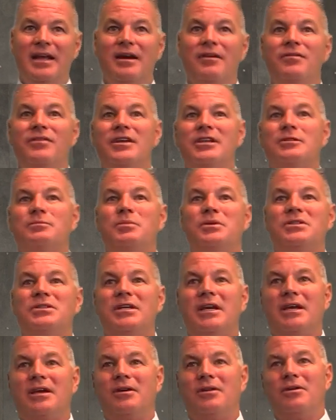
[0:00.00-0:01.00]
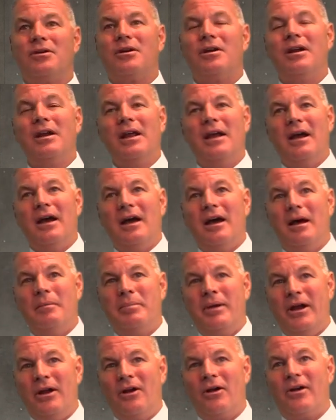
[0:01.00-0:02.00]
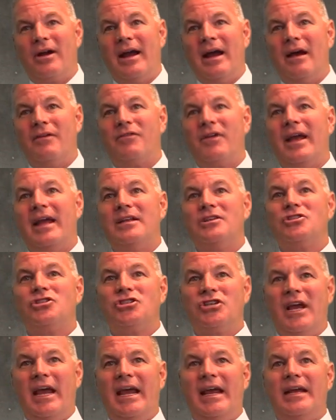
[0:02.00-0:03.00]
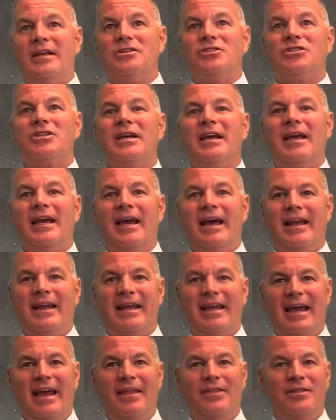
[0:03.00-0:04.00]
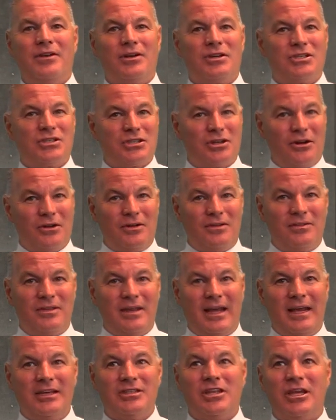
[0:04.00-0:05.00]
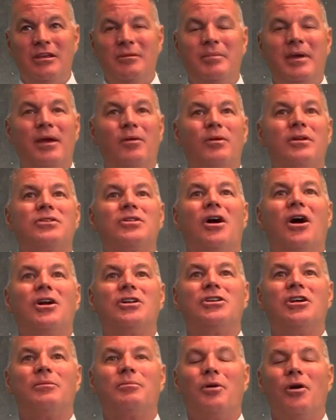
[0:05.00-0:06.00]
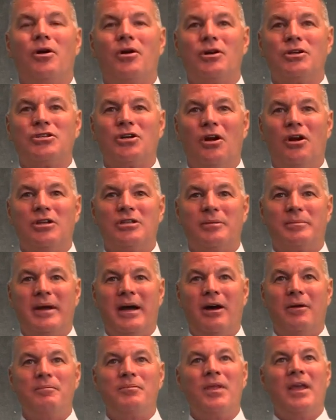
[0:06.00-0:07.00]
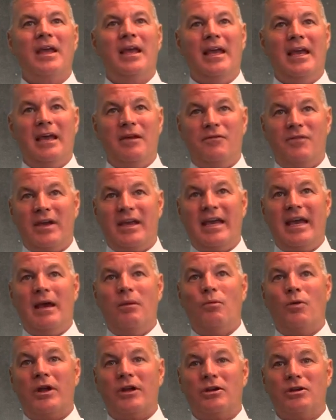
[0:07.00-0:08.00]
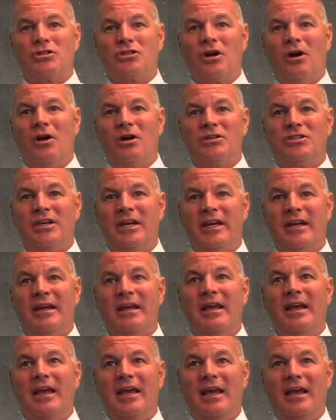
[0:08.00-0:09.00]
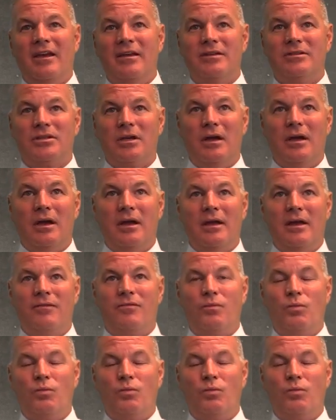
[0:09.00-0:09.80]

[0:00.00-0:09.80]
of this particular paragraph and change. And again, there's certain things that you may want to talk to your broker in charge about. If again, what you're charging is, if